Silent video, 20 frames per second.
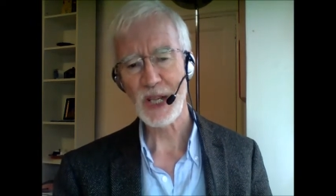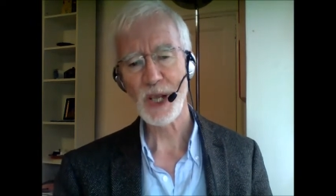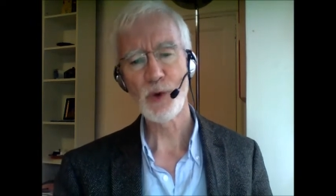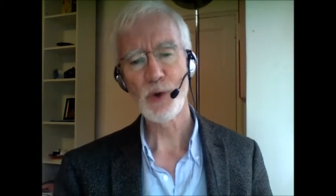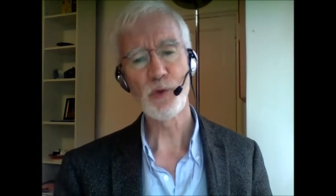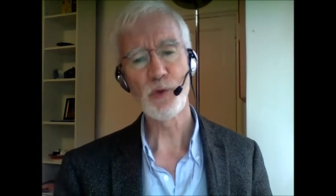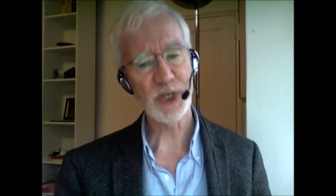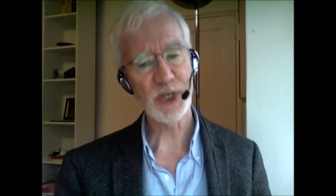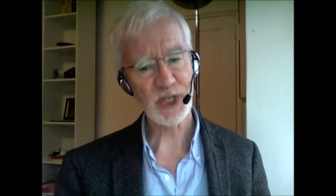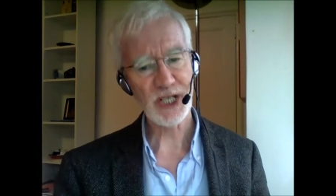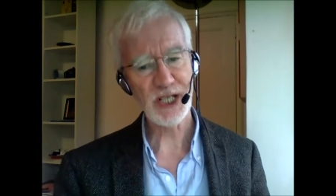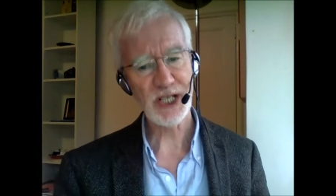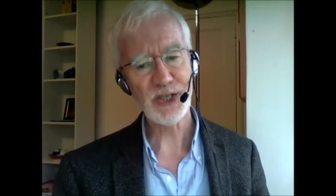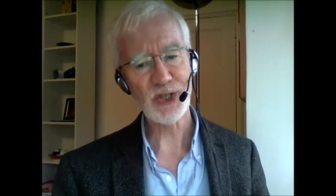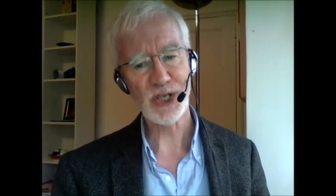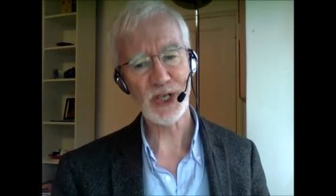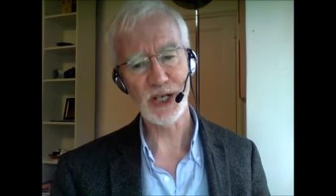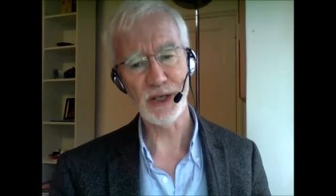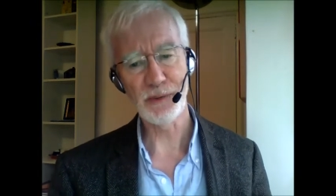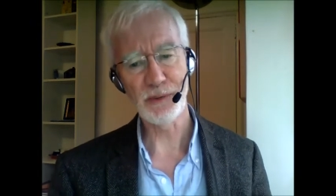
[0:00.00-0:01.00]
which he
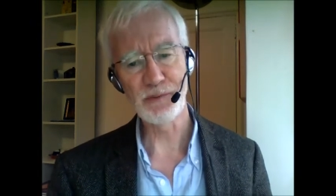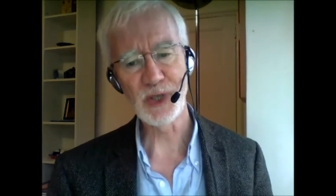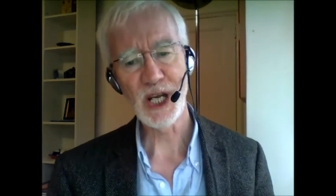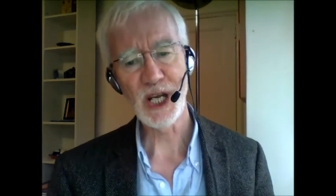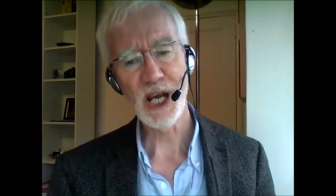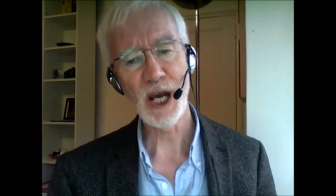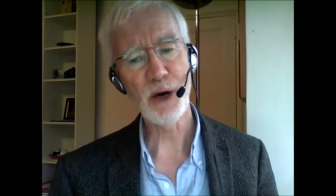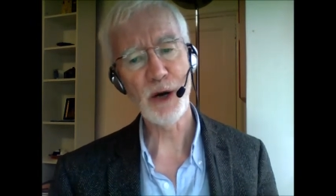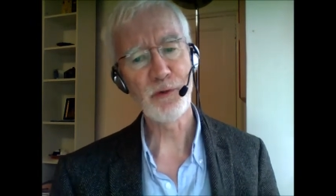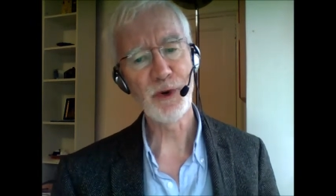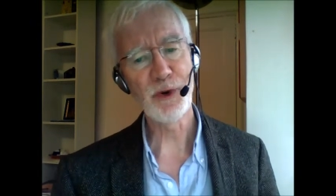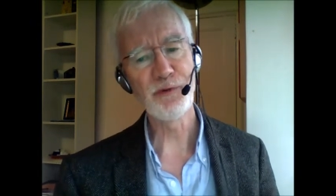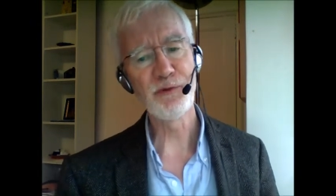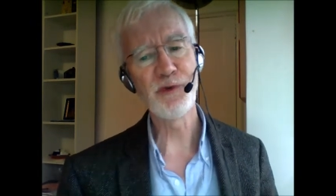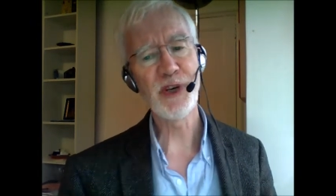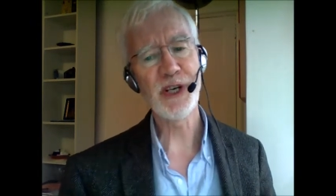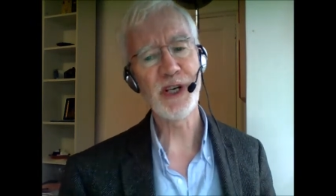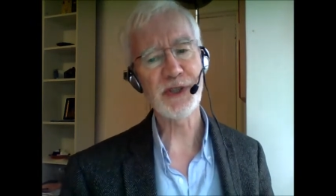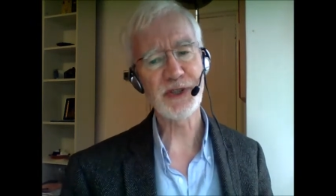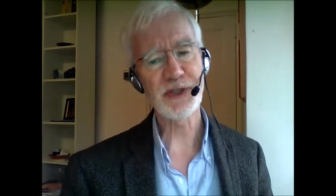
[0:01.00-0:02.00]
termed a
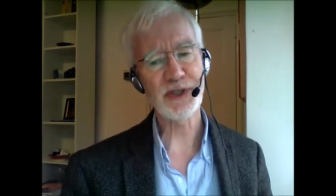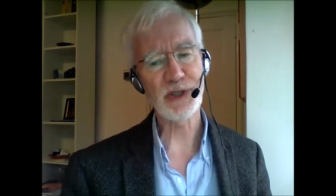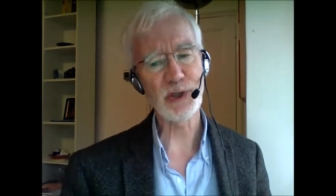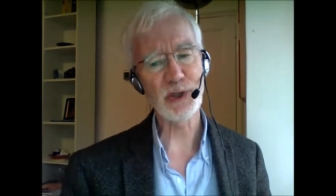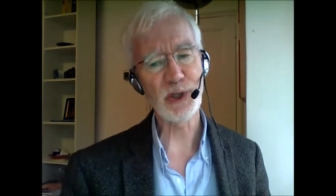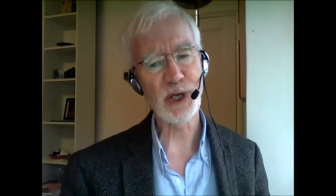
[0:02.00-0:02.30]
reversal